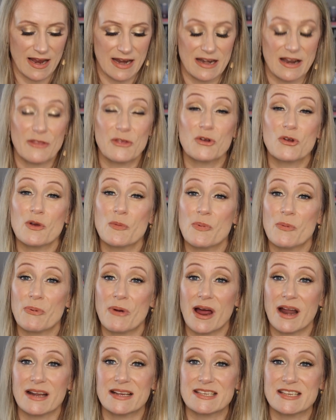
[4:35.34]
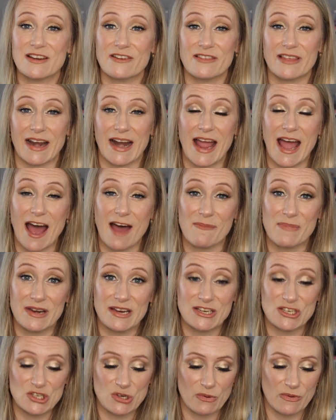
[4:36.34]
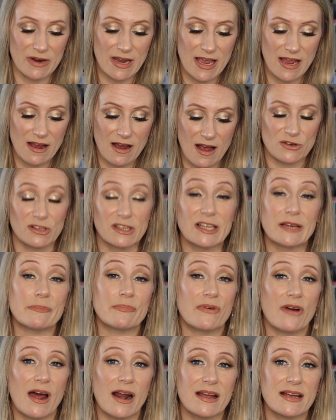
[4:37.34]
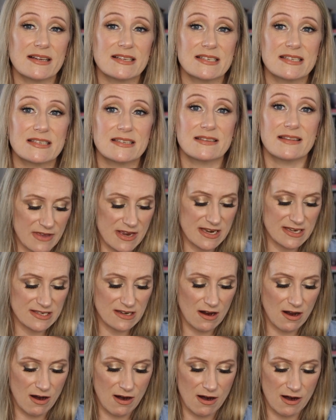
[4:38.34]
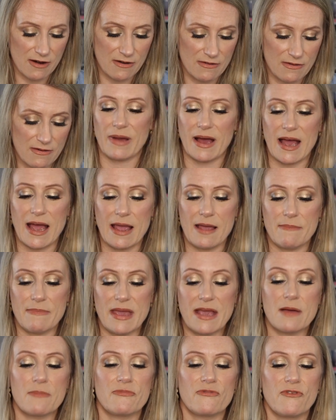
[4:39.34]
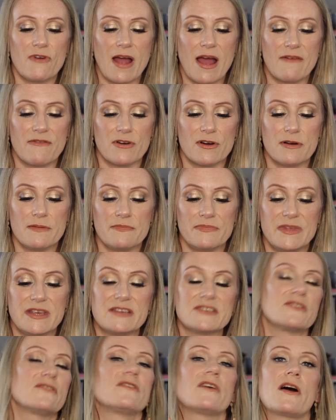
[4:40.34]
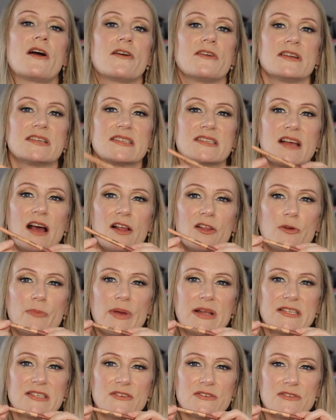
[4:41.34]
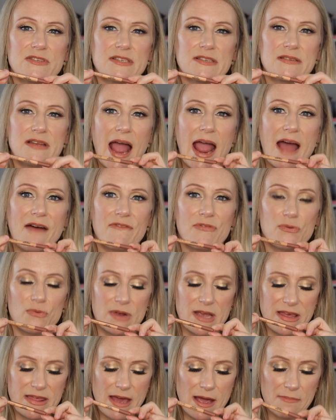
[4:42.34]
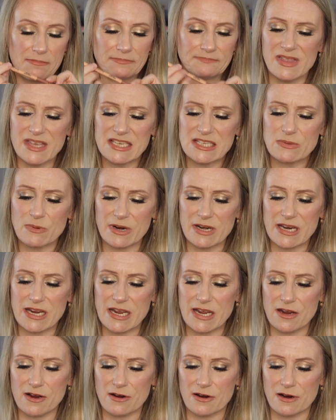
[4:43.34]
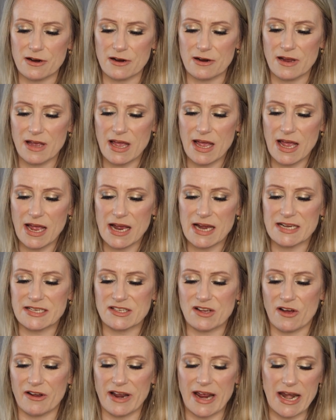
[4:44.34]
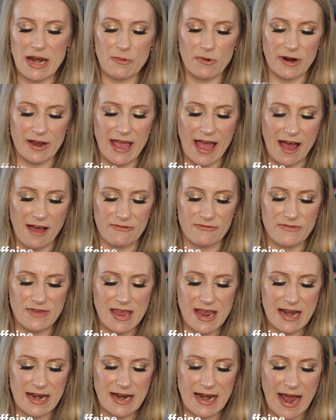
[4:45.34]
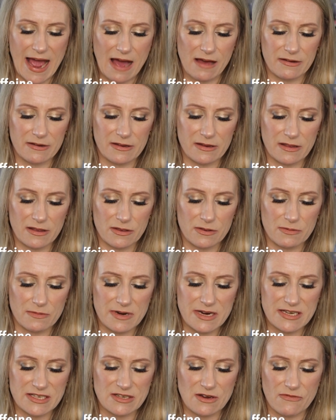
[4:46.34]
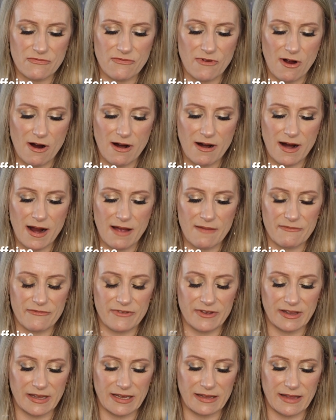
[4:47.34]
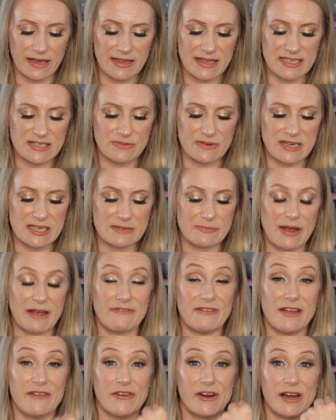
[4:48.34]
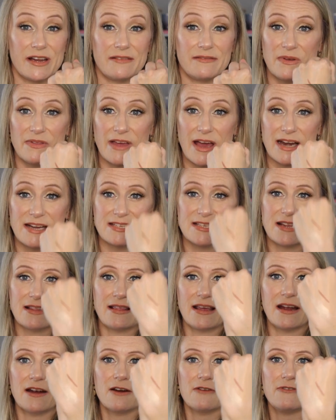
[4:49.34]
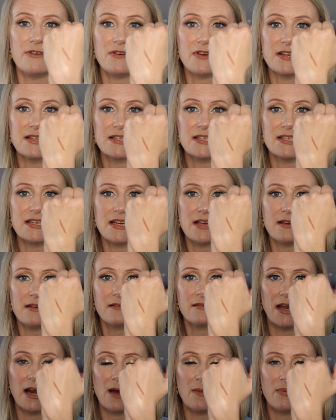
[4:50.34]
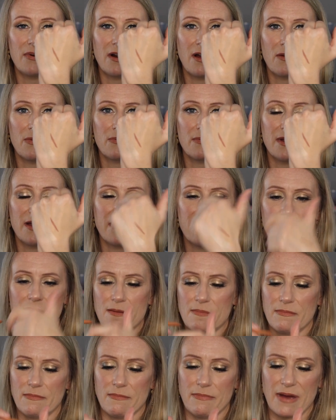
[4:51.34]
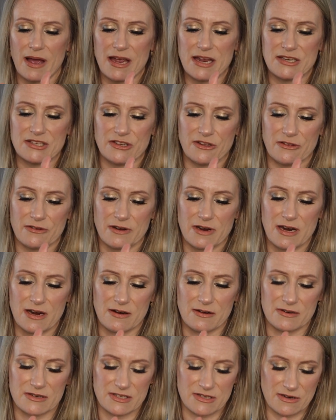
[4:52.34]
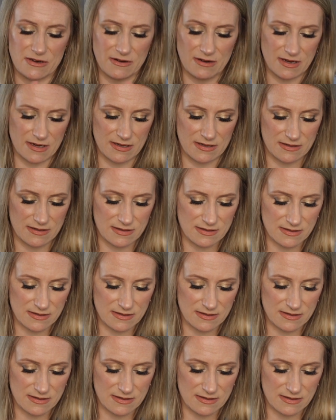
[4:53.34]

right, another group of products here that I have been enjoying are lip products. These are by Make Up For Ever. These are the Artist Color Pencils. I have three of them. This one here is called Anywhere Caffeine, and out of the three so far, I'm feeling like this one is my favorite, but that is it there if you can see. And I'll put all three of them by each other here so you can